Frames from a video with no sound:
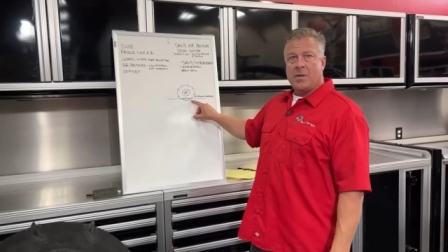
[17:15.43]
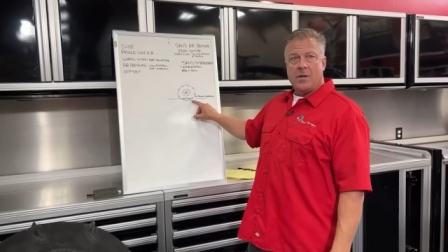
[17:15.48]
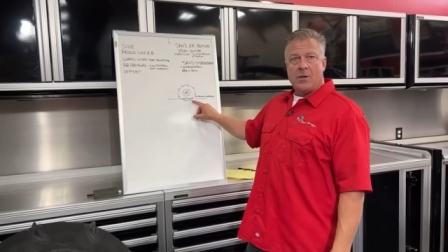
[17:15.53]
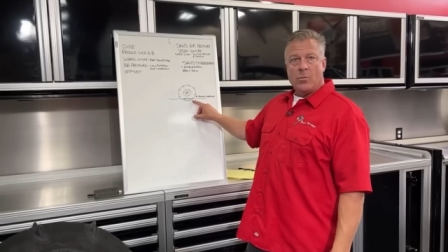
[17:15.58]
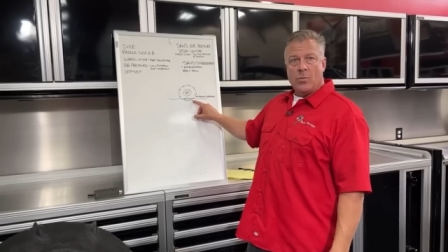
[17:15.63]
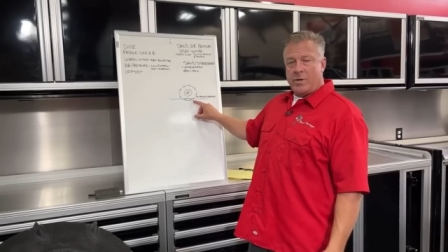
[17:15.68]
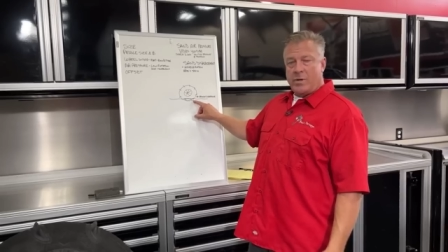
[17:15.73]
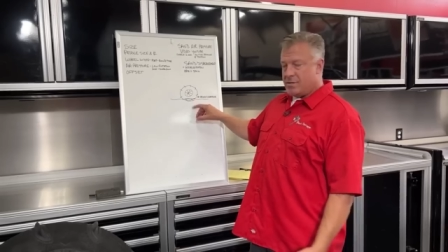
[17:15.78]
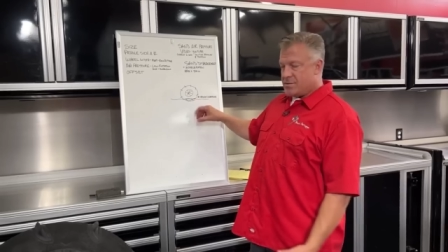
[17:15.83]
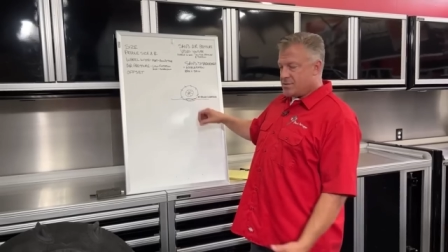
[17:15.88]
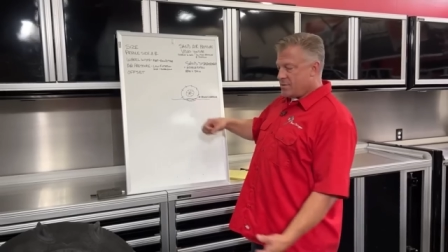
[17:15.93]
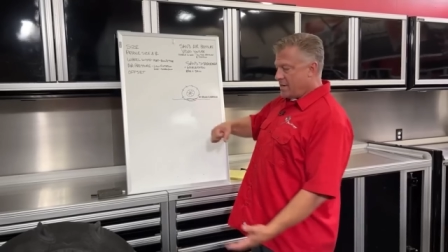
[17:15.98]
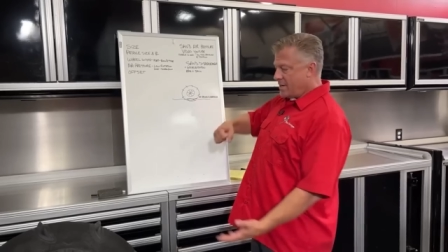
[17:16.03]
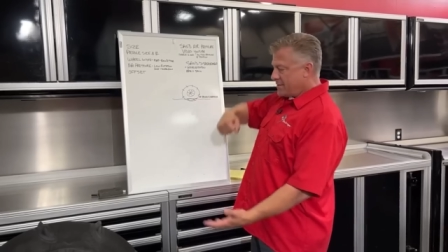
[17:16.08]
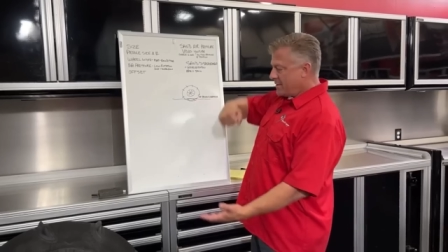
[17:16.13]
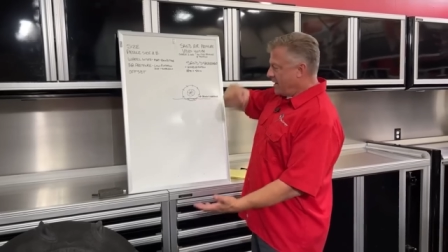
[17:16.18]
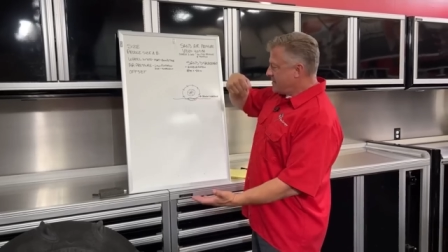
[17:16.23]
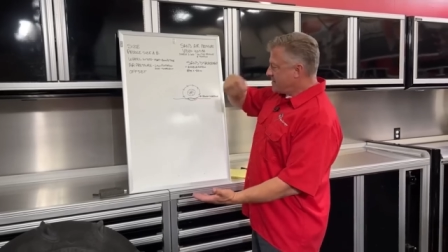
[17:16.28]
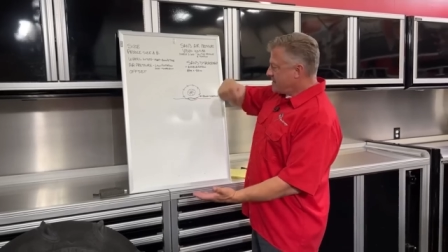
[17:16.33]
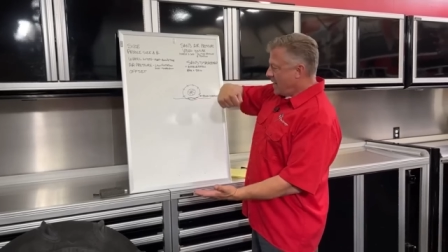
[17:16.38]
When you
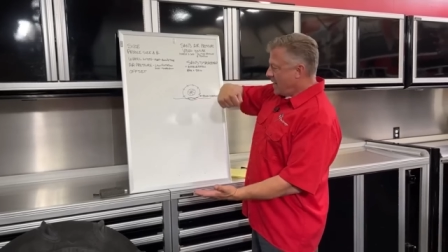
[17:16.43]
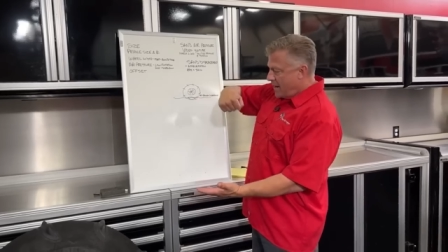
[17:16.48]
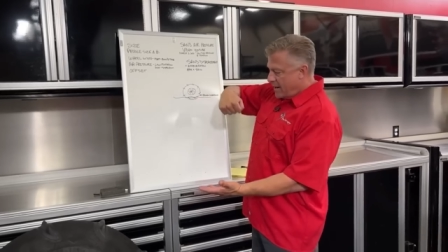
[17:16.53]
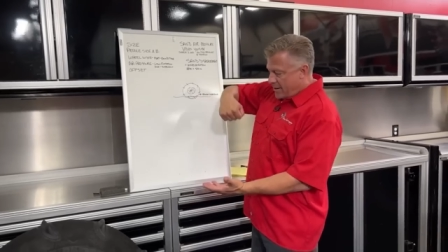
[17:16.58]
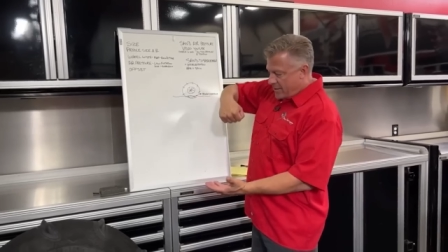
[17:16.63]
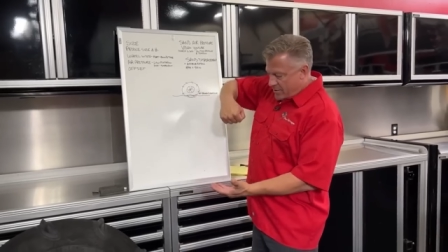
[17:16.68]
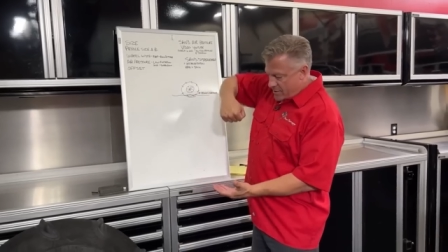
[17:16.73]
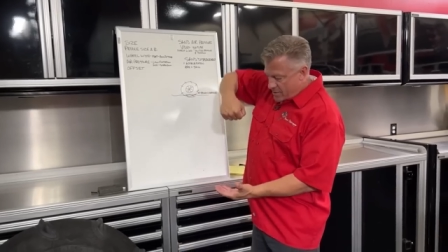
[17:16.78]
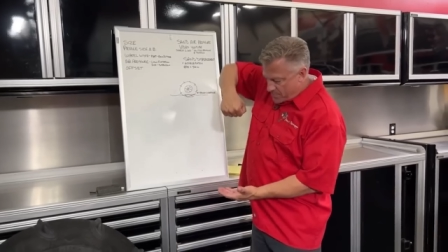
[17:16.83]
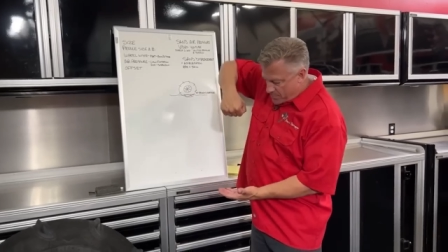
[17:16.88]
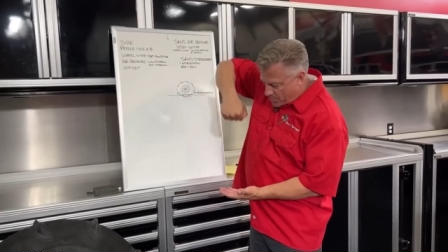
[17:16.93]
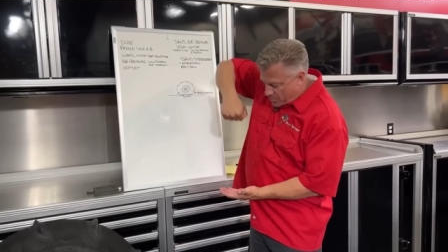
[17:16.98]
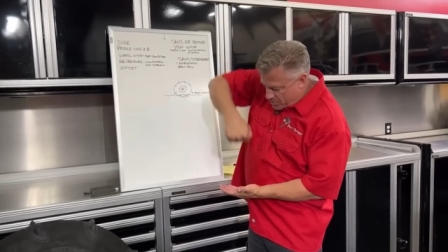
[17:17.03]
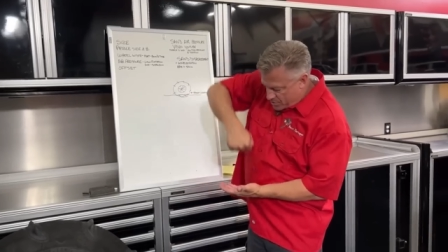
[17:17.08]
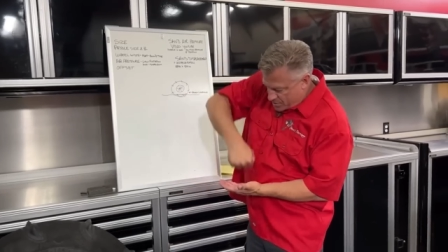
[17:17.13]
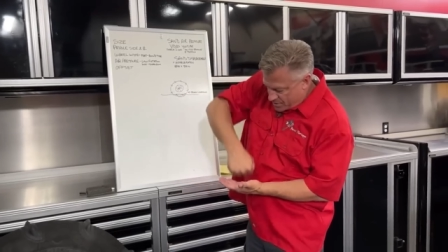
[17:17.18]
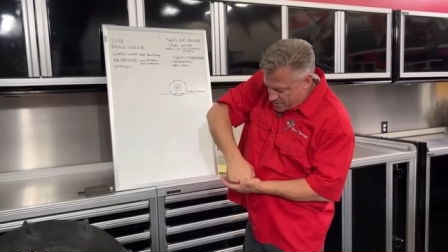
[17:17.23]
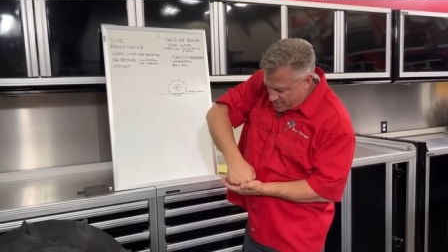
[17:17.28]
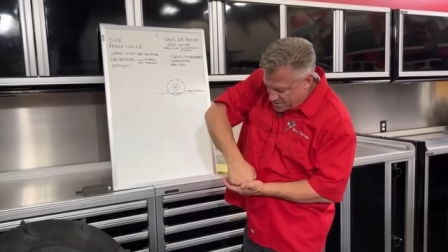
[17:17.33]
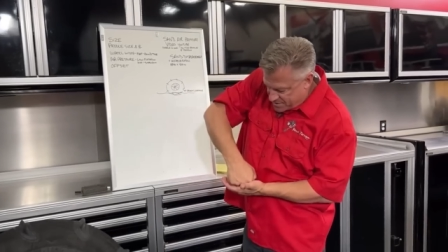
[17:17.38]
shake that tire and you
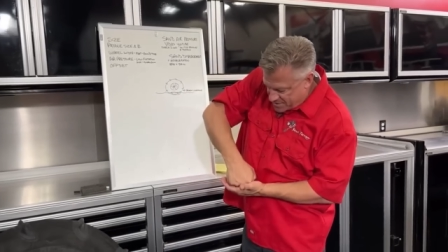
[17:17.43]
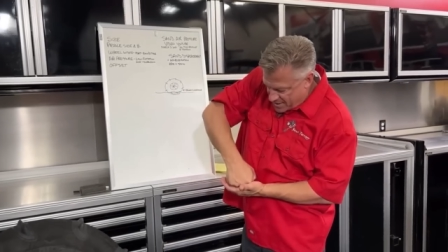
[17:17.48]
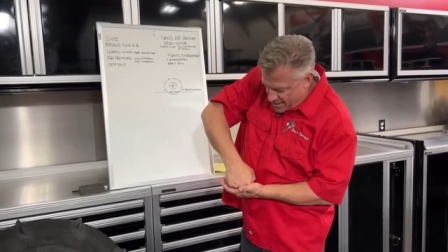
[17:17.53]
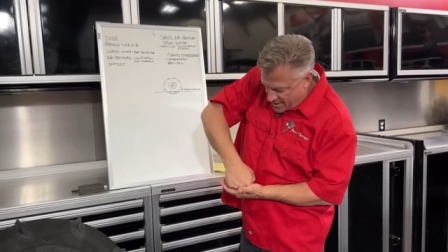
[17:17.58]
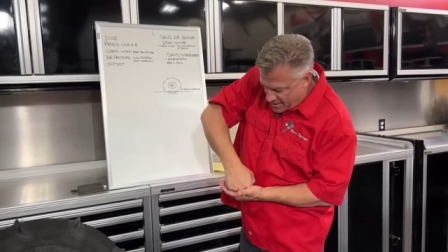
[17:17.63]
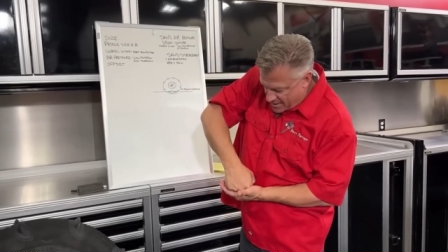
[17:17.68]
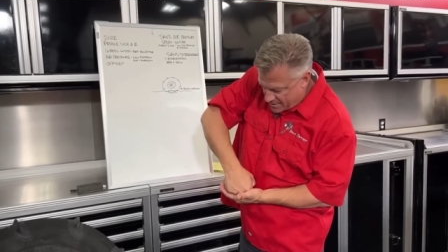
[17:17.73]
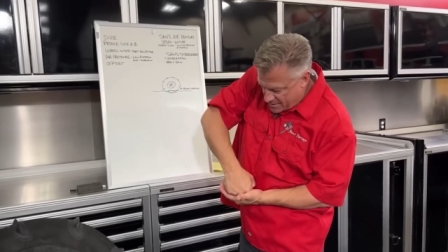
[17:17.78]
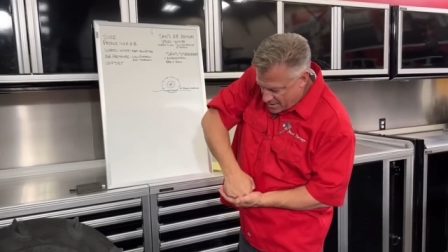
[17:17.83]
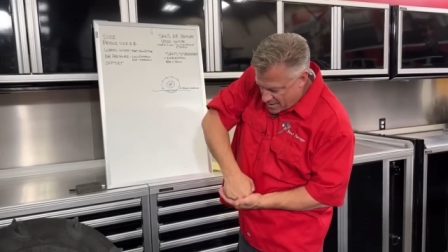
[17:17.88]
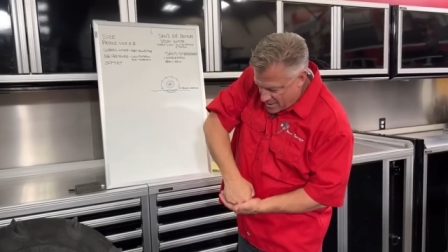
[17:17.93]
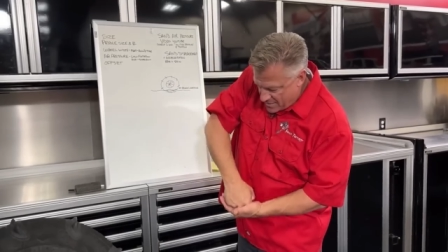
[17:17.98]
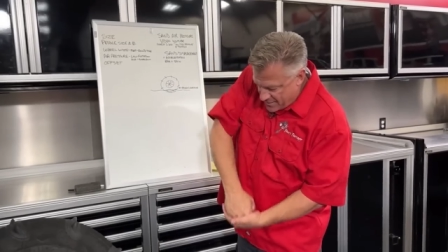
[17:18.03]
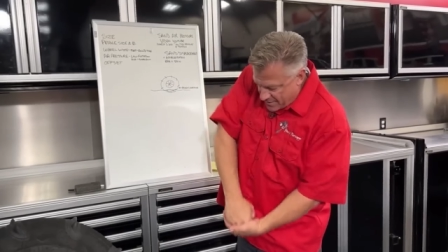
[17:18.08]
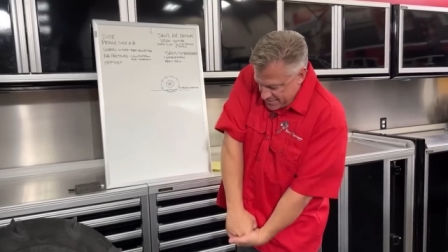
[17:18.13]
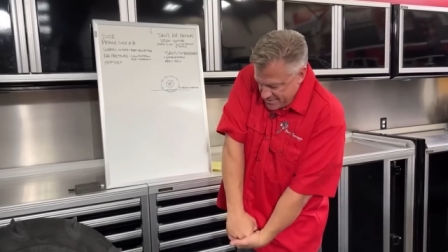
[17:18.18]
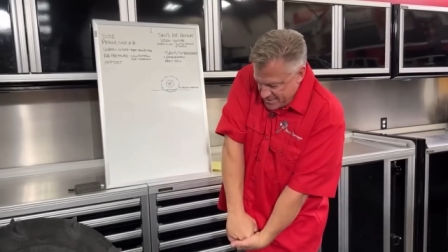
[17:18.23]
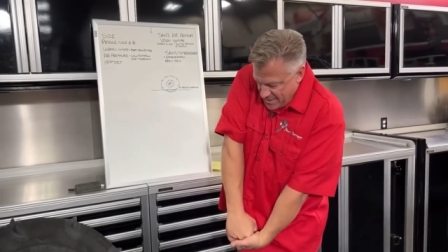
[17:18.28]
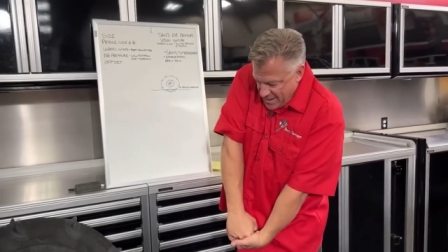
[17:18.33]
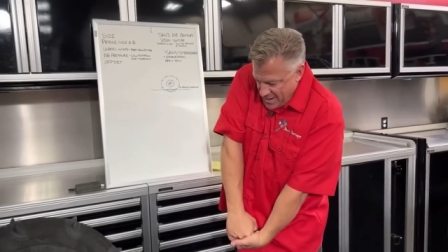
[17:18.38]
push it into stand,
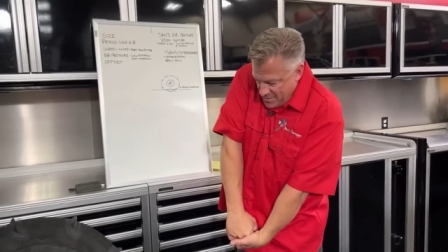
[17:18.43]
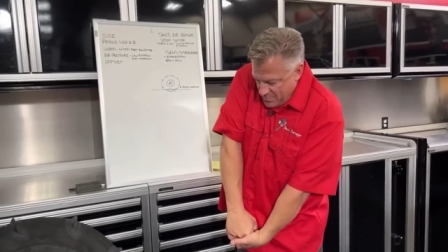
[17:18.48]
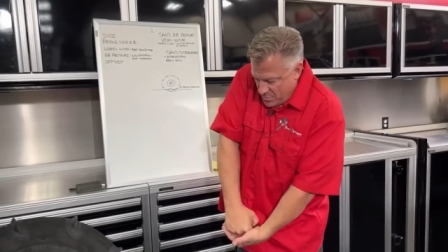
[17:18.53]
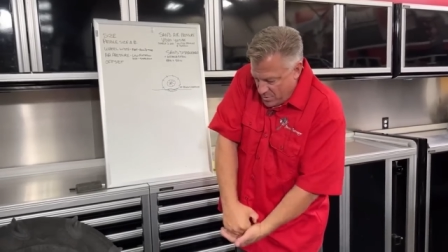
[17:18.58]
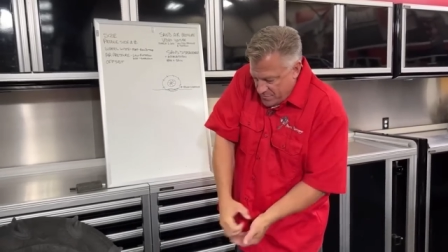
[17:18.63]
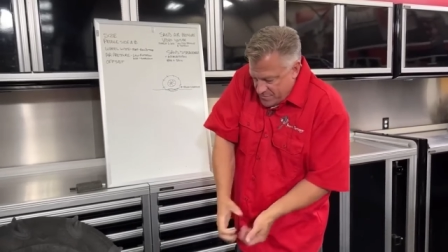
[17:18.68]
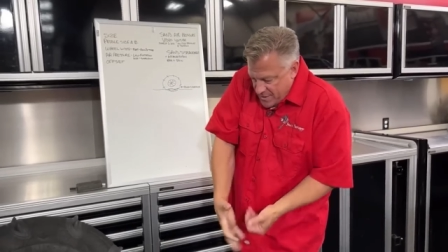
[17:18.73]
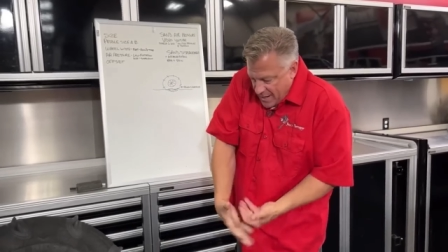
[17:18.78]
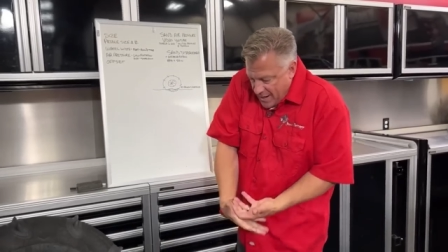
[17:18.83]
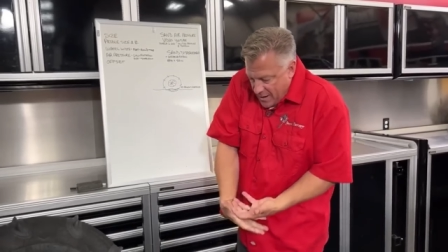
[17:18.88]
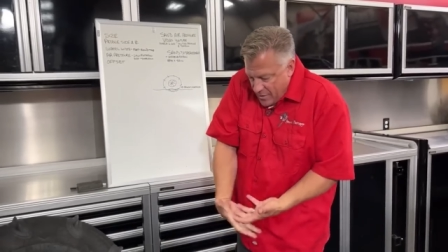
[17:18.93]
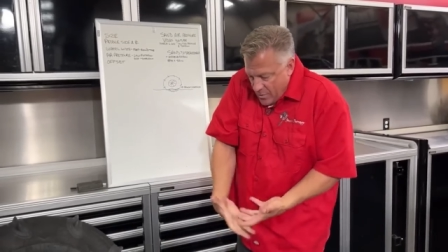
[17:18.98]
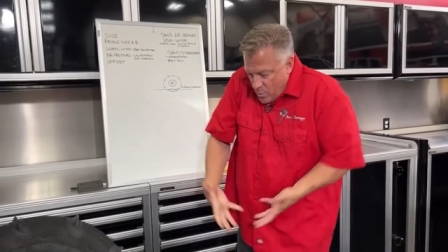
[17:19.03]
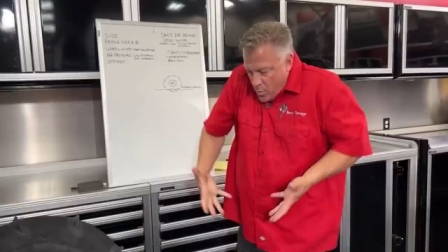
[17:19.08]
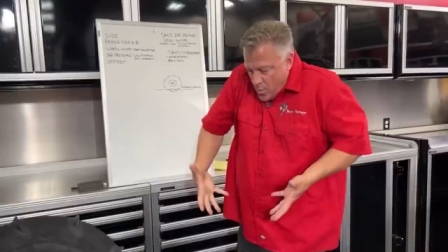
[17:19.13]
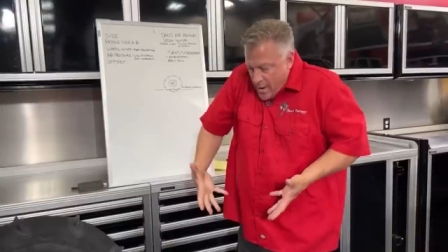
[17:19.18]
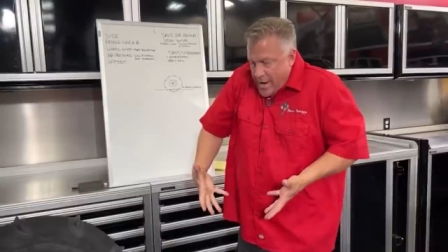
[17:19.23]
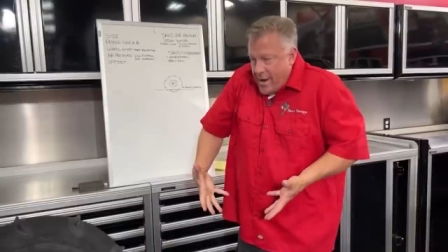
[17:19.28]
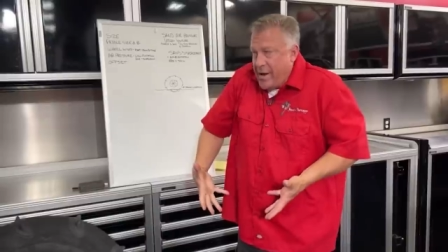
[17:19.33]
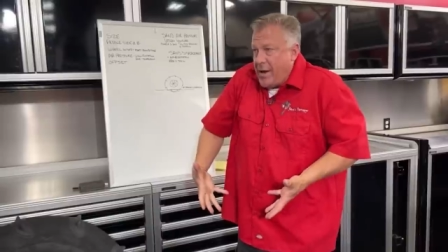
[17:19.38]
that sand moves out of the
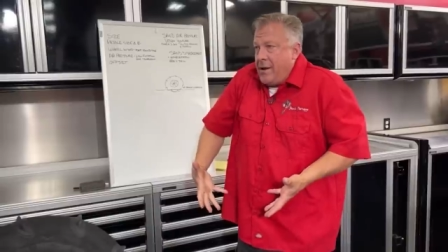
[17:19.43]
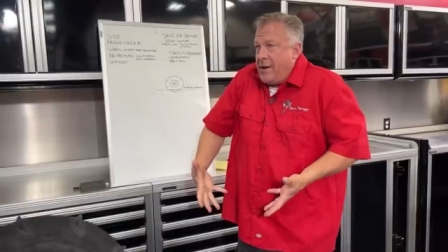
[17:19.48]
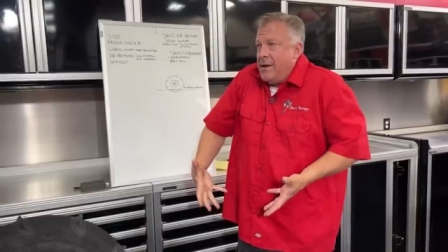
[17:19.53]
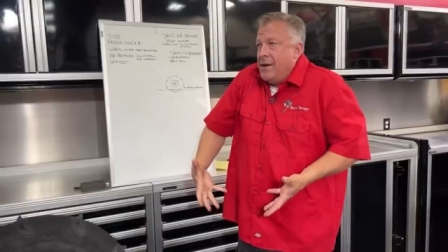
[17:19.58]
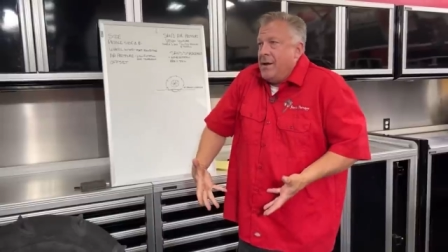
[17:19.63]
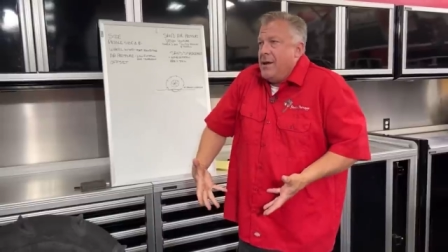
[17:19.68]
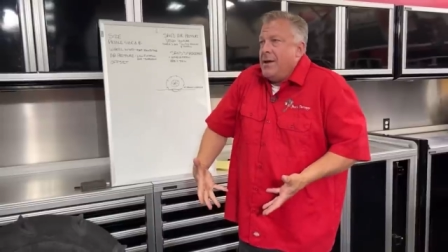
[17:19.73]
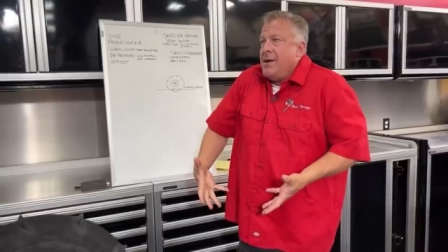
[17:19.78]
way,